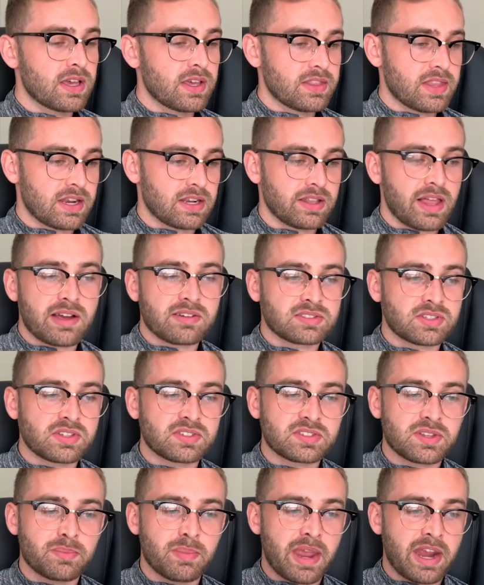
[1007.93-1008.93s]
that allows
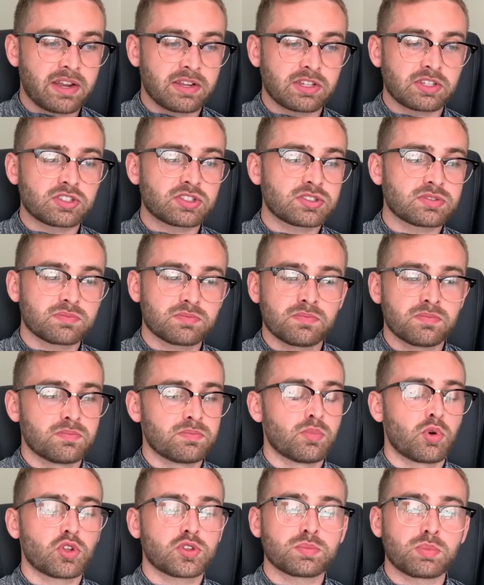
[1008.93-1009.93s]
us to manage
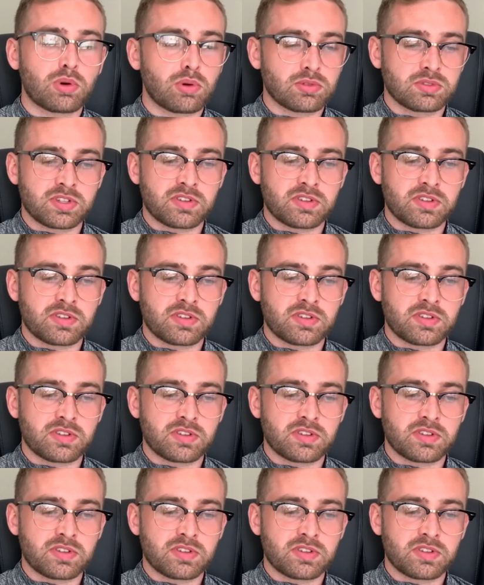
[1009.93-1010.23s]
multiple